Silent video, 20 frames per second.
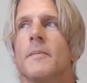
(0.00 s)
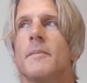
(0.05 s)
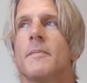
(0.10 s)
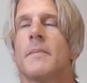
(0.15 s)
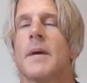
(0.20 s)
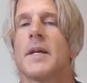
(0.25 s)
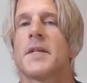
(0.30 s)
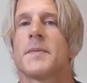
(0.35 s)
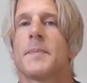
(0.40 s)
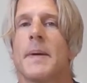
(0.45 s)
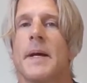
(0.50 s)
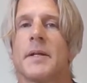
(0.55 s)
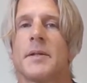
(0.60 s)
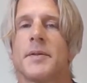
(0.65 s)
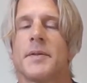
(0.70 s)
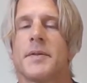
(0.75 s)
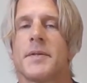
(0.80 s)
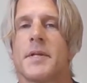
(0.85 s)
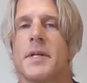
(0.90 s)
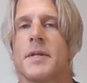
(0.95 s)
my spinal
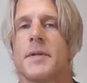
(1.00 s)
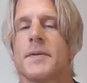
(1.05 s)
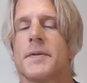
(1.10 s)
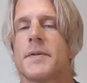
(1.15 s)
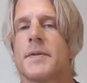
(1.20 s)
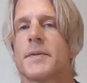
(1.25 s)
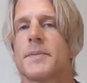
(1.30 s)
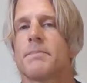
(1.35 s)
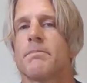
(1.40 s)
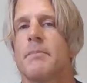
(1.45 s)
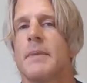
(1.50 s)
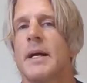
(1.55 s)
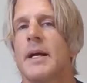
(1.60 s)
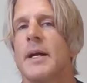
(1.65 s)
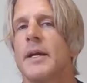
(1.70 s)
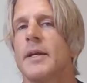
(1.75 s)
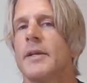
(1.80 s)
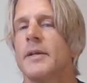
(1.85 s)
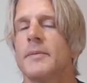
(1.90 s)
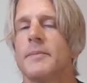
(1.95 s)
disease,
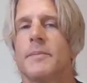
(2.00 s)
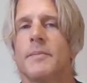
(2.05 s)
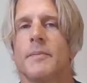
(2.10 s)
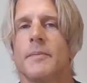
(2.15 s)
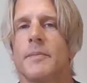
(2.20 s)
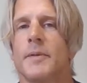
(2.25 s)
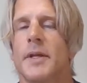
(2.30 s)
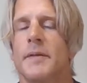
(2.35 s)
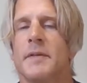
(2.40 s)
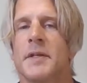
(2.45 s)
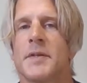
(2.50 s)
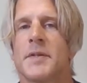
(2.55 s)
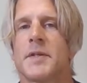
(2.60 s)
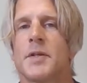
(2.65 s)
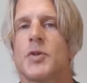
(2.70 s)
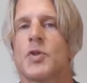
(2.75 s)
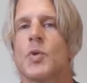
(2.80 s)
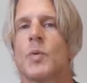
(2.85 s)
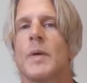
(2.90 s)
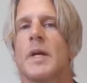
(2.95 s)
my living
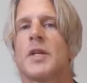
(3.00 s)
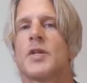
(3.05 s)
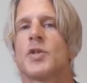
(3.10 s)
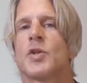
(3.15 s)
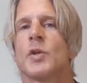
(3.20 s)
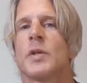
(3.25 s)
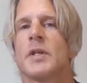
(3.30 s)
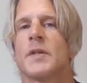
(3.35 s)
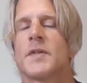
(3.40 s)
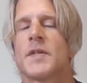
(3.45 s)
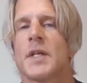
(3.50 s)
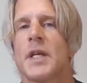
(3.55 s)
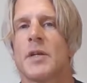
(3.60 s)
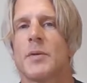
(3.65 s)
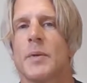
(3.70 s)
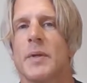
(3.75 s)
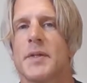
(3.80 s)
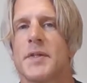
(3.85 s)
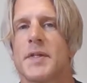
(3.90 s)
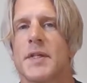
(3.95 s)
situation,
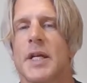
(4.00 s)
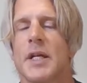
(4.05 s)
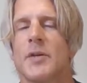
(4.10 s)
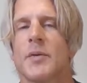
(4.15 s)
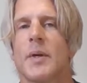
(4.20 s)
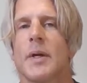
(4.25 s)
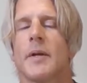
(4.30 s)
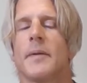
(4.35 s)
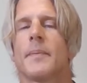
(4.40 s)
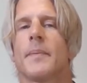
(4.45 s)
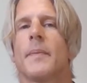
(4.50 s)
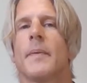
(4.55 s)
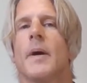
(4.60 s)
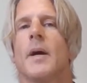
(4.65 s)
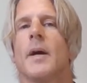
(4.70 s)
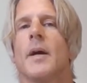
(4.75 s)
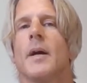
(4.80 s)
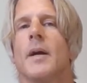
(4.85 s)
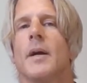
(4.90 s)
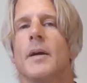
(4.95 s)
etc., etc.
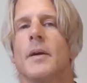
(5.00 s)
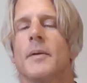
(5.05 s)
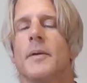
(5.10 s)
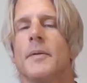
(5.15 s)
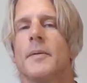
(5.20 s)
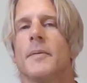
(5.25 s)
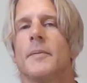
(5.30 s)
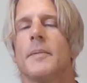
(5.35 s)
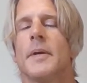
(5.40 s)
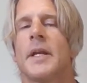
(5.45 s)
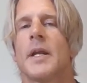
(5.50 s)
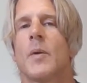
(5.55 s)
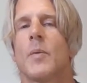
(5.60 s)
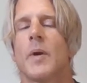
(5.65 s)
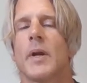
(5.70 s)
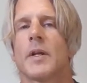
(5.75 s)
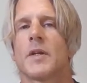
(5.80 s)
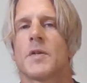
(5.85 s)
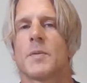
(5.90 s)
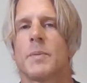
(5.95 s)
And I
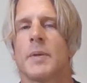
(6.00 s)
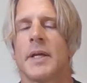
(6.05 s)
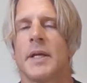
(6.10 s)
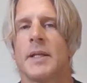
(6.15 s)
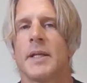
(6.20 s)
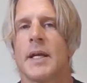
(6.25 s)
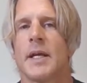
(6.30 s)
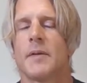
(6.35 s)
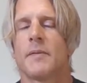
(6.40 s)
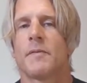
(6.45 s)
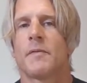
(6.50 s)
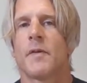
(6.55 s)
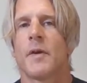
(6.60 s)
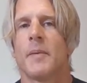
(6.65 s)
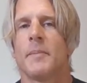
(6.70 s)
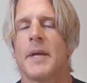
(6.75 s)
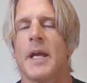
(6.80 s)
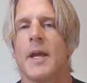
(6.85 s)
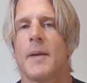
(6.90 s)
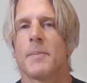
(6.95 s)
want to explain that
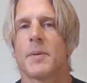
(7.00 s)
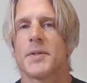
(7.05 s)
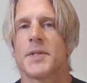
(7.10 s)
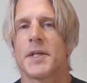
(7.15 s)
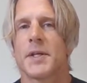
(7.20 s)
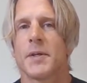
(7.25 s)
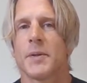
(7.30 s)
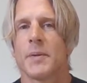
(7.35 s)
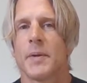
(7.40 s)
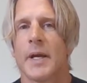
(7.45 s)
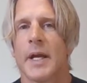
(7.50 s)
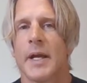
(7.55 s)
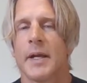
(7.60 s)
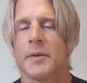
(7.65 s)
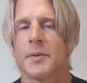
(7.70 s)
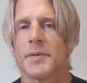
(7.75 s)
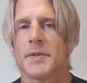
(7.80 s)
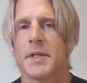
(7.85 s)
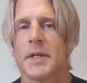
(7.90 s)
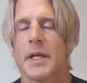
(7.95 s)
from a particular
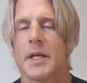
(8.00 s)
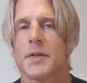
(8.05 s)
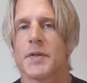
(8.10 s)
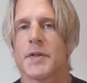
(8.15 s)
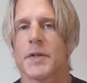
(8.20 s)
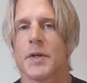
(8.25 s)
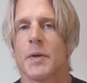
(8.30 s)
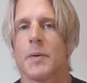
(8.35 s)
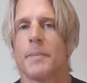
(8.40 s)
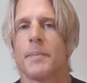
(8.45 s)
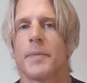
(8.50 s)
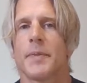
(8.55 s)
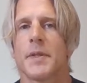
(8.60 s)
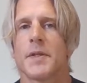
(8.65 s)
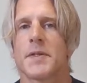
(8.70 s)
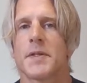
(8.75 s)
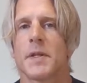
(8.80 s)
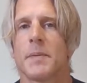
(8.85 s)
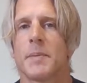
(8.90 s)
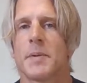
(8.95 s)
angle today. So
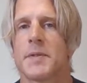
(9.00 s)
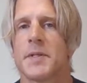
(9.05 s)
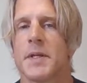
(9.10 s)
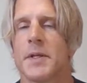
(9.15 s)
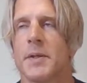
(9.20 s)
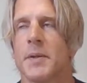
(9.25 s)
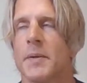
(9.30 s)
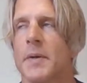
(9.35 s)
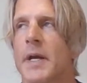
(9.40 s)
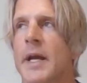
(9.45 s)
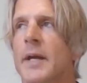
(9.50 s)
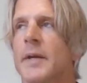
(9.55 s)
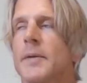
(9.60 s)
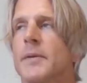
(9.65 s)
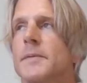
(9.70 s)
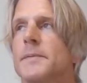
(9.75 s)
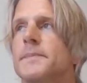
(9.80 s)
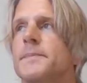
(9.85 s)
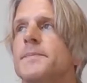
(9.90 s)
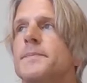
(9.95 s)
this is the particular
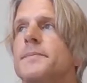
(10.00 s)
angle.